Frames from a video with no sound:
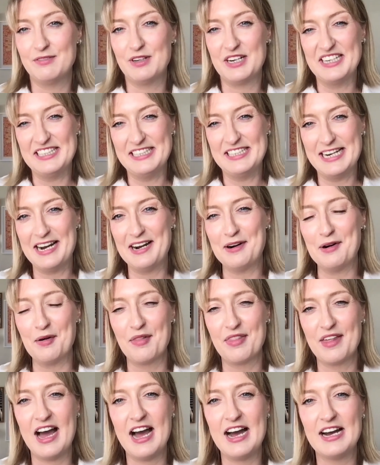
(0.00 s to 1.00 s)
right now
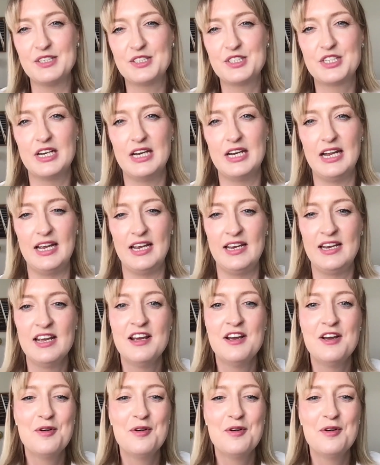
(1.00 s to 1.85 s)
that actually,